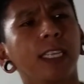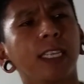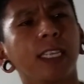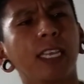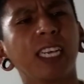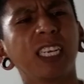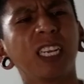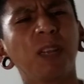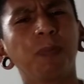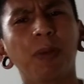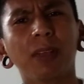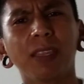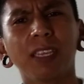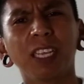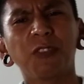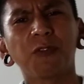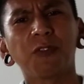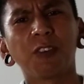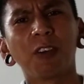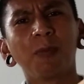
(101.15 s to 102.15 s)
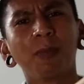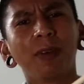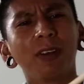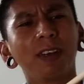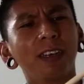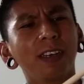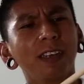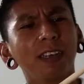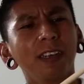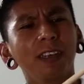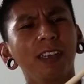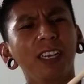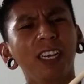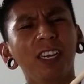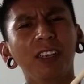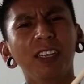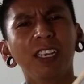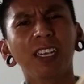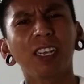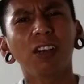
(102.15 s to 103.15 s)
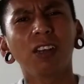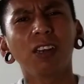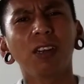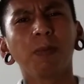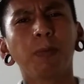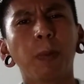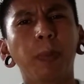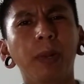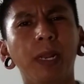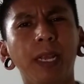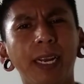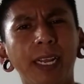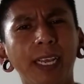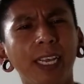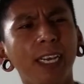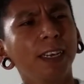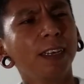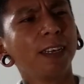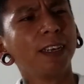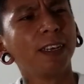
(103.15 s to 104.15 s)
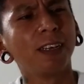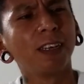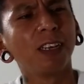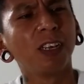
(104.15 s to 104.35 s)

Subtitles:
I actually bought this from here they call it papeleria,